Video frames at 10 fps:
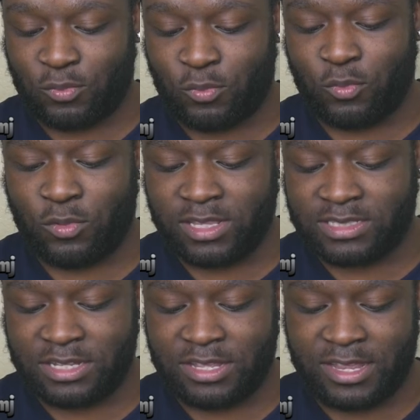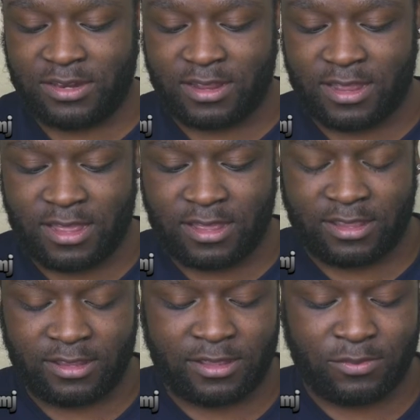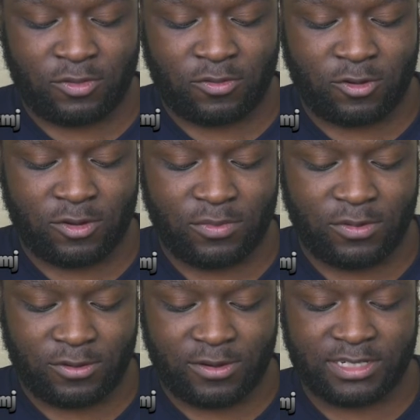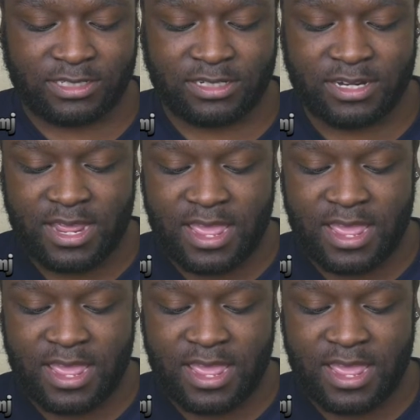Realty Income Corporation,